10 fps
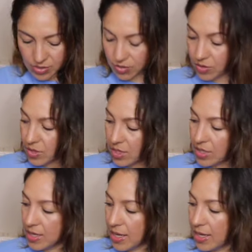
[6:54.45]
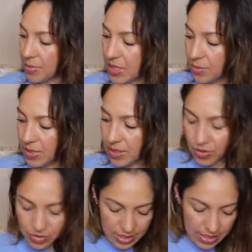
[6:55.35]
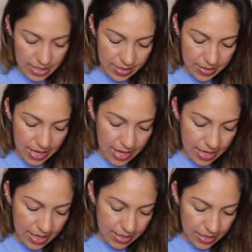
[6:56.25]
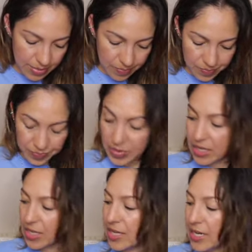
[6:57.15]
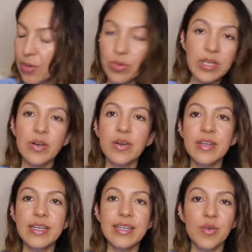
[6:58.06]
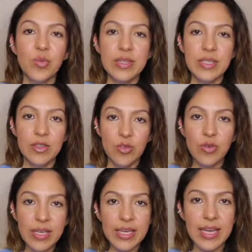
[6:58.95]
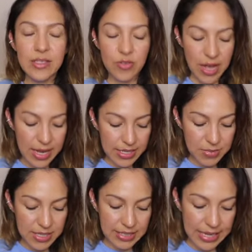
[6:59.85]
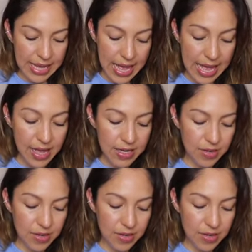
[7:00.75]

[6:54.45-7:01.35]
so I'm gonna be using it. And now we're going with the 3 extra items that they add